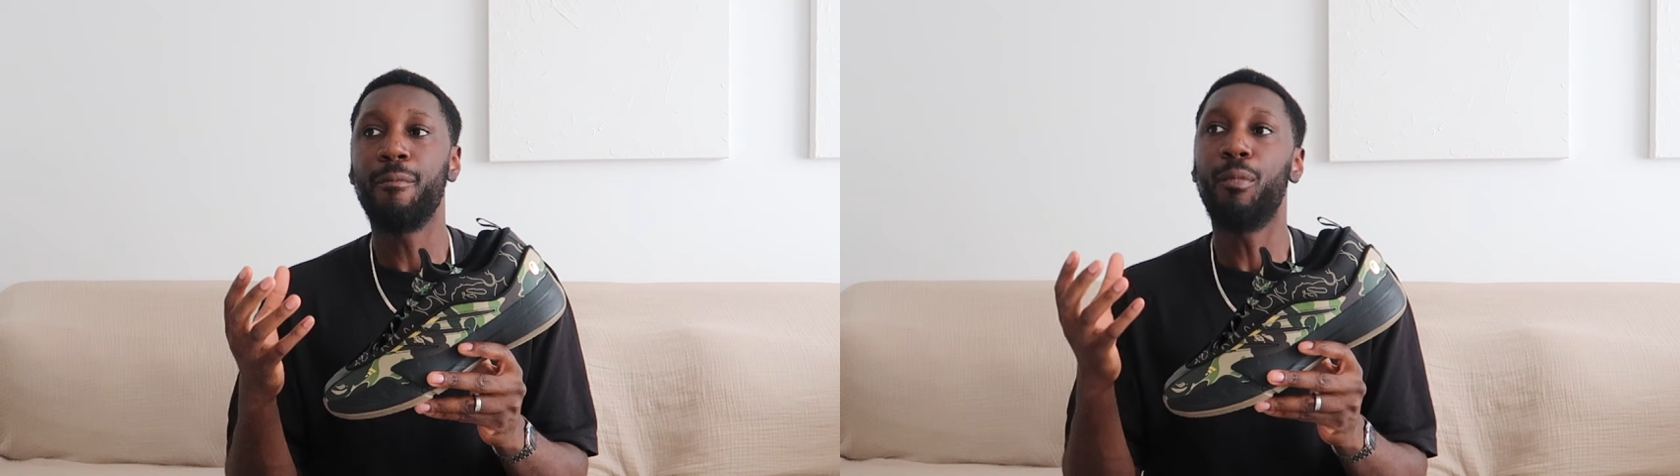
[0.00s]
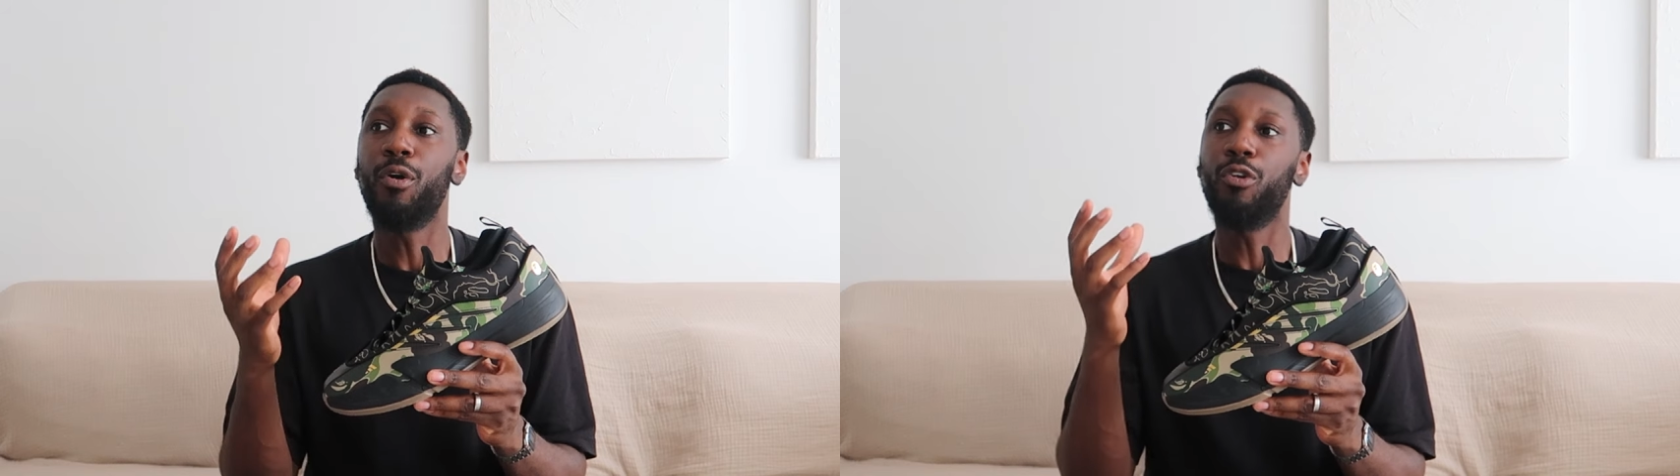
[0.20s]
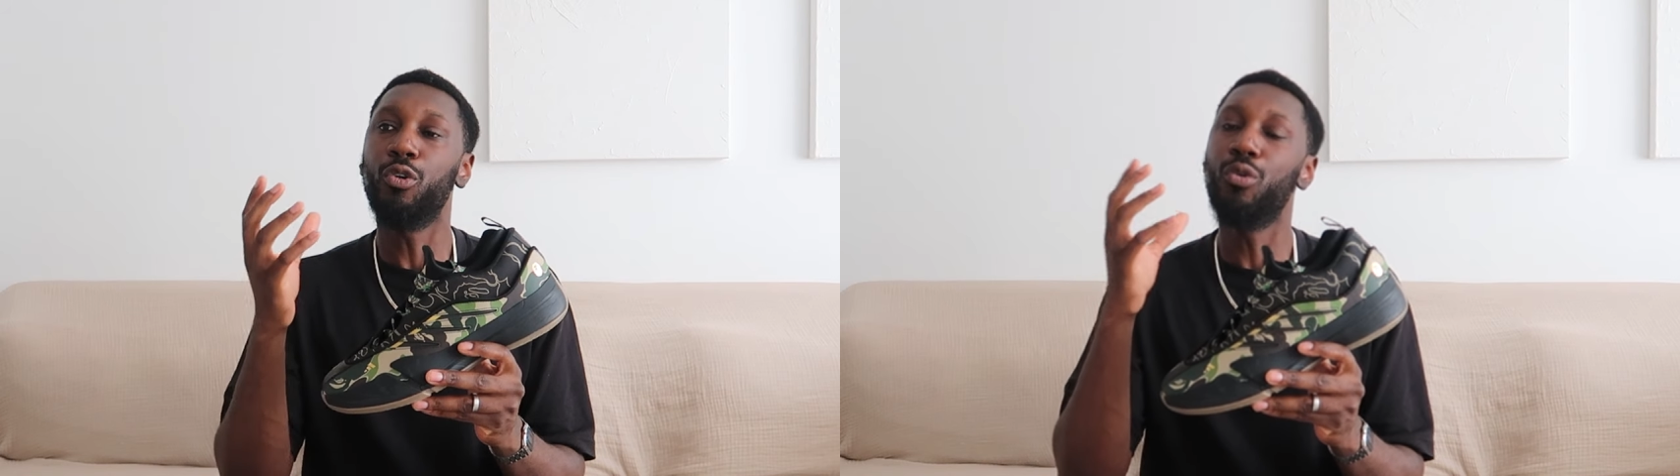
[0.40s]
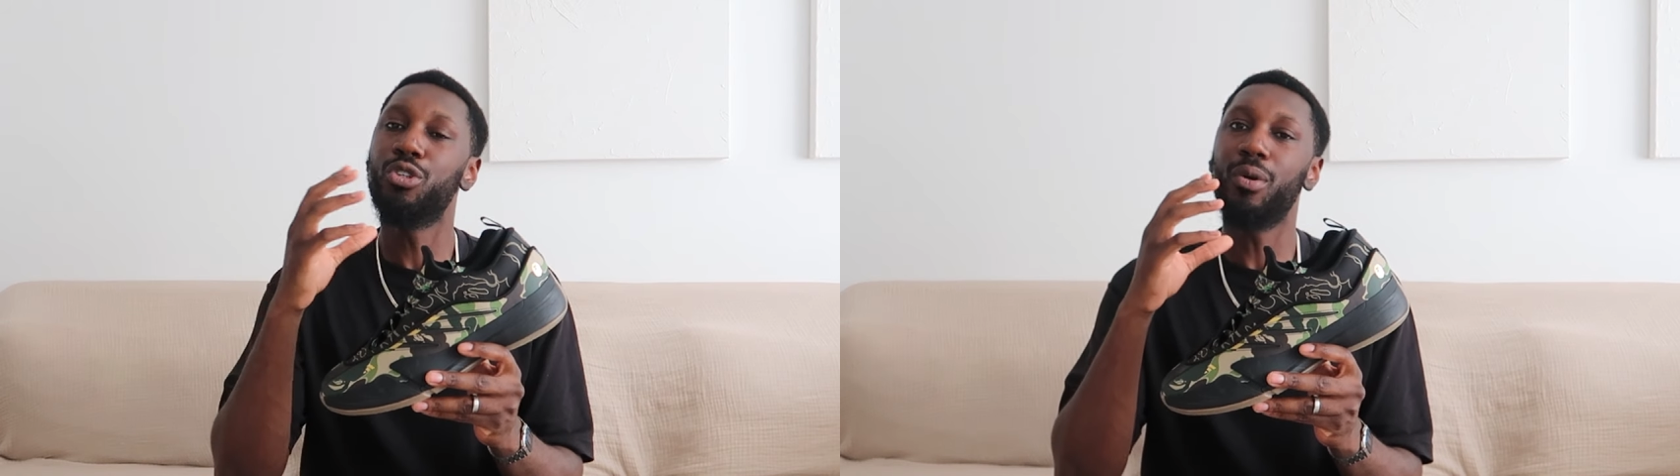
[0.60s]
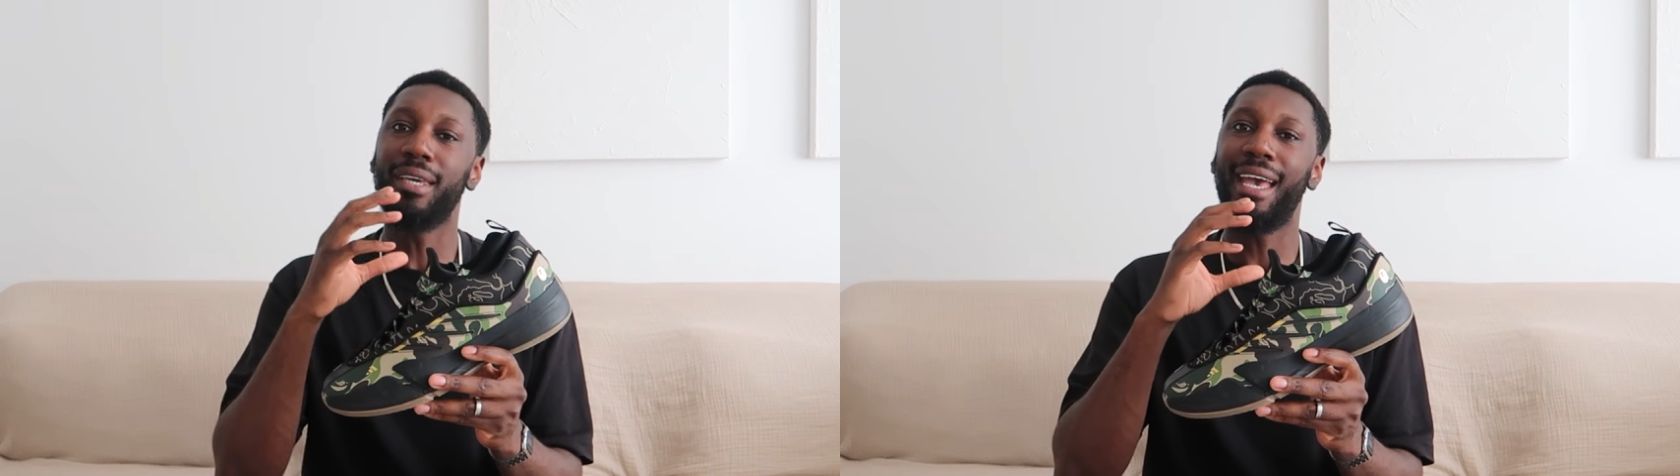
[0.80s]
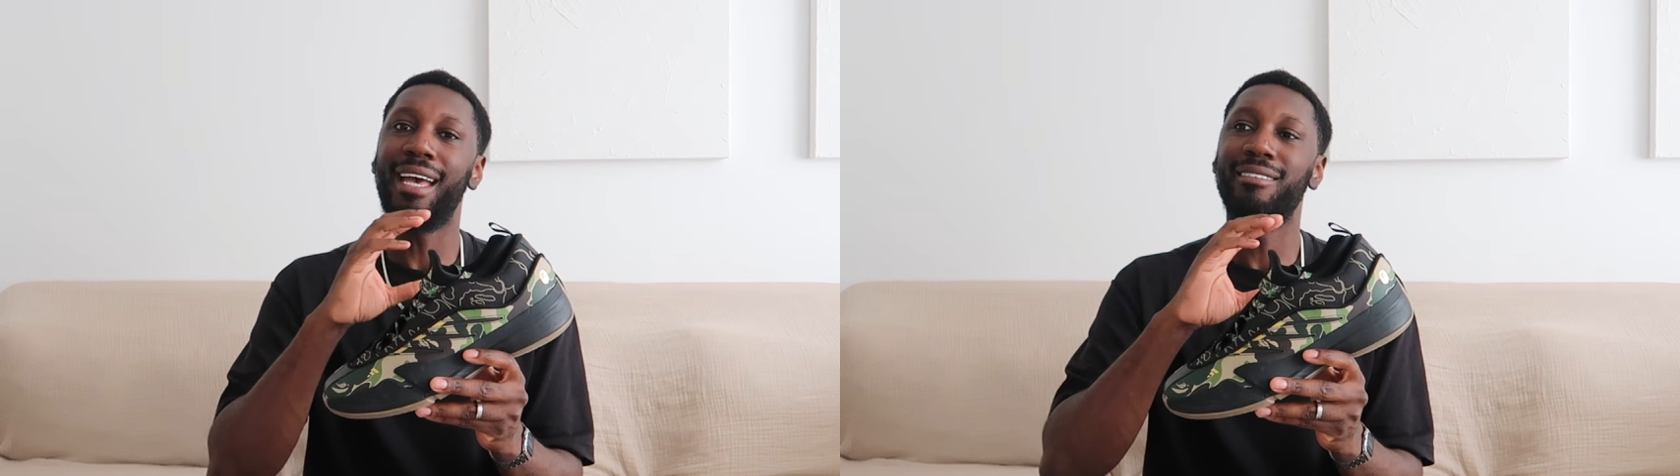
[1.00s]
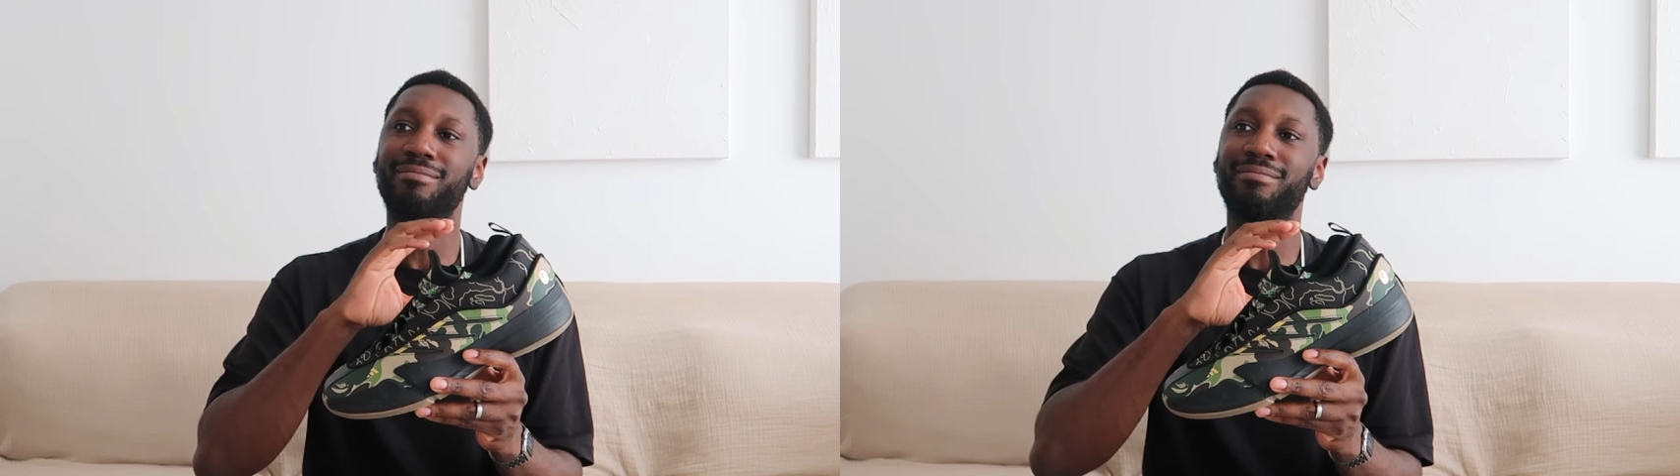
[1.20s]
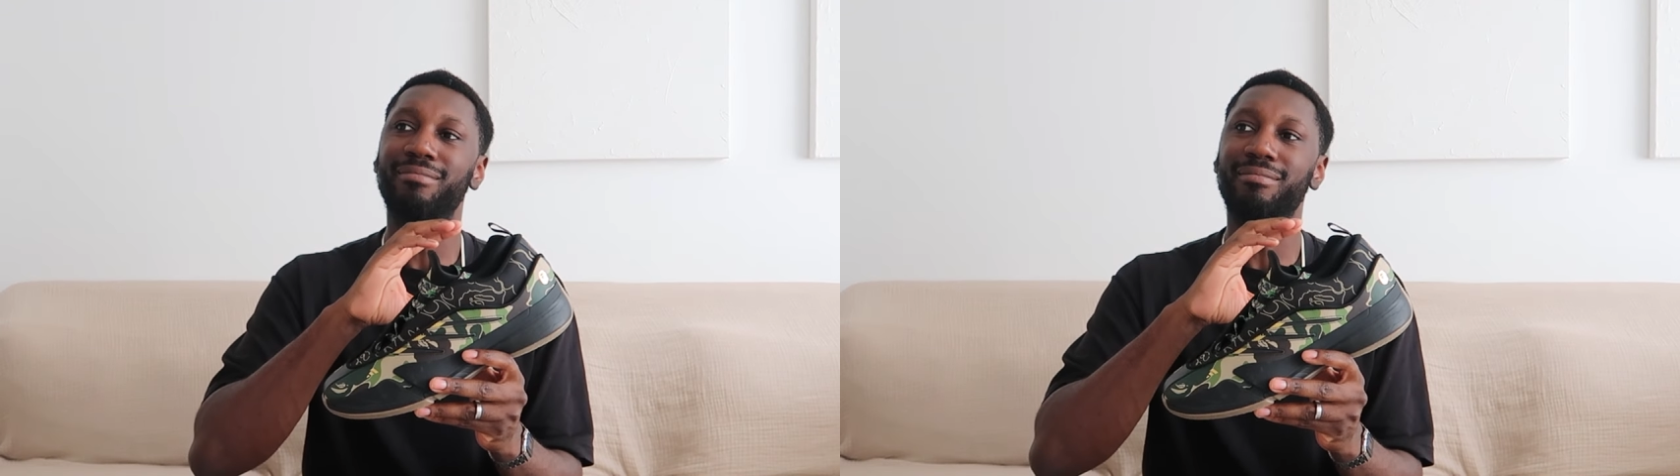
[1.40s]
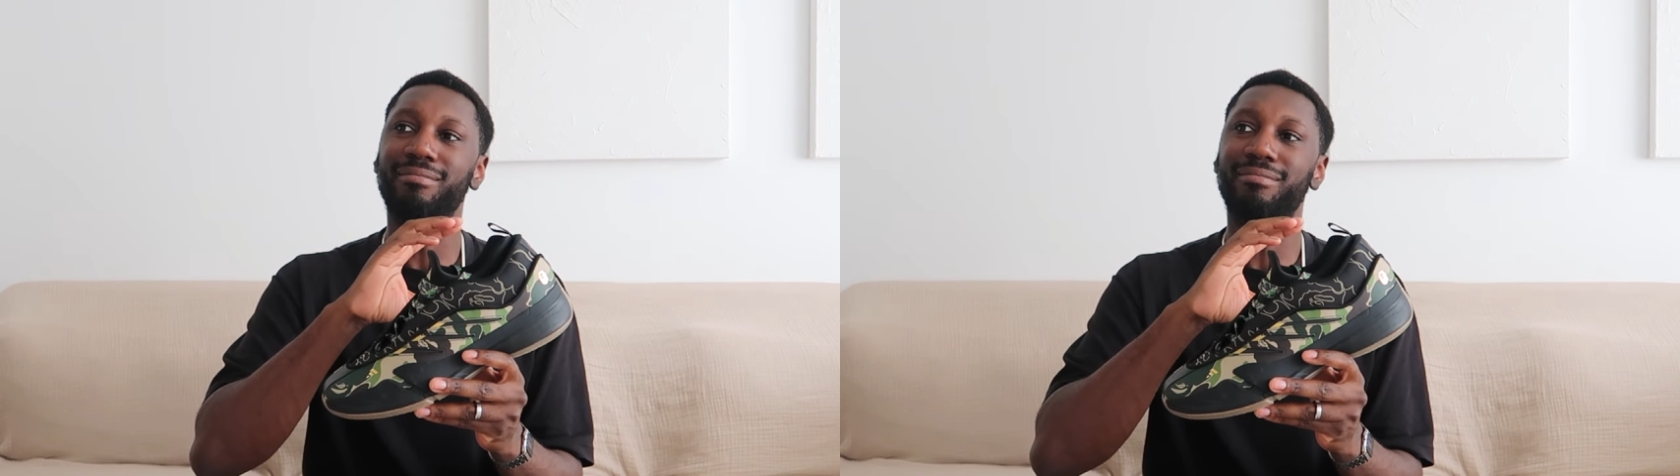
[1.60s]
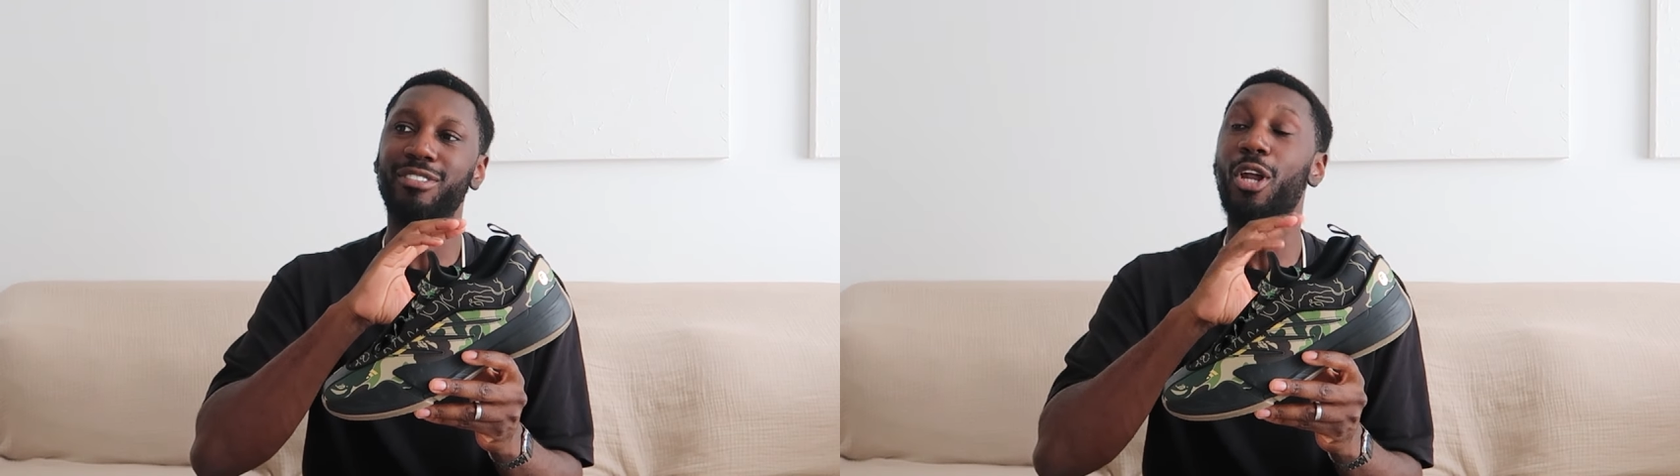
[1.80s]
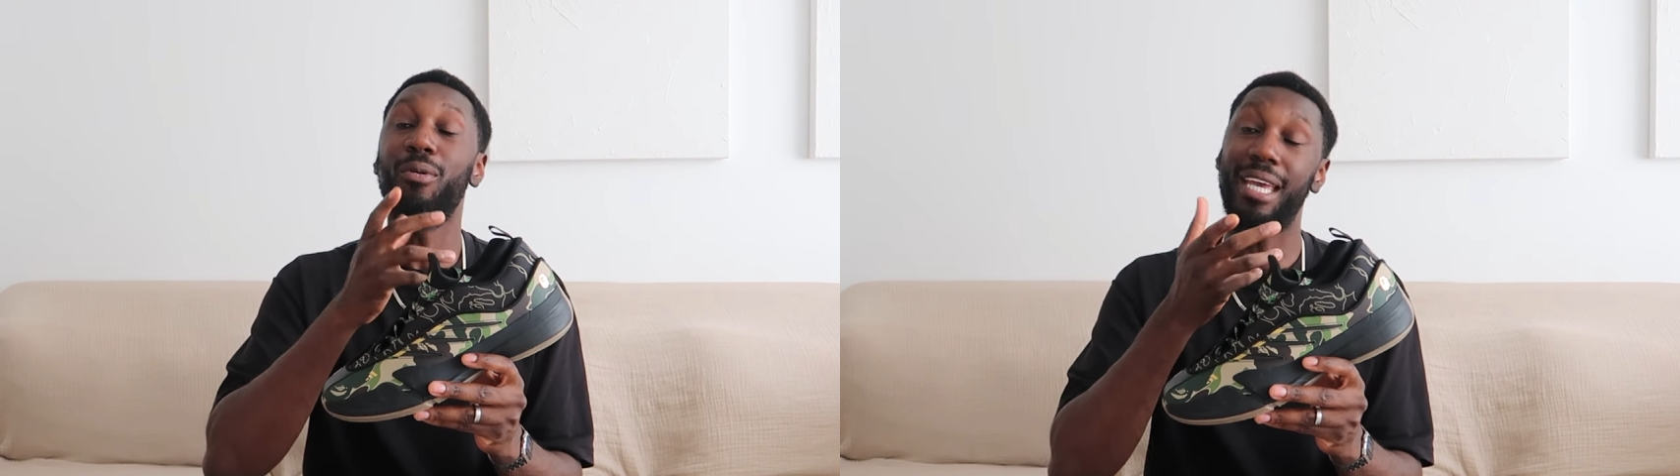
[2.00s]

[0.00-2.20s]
but you also get, you don't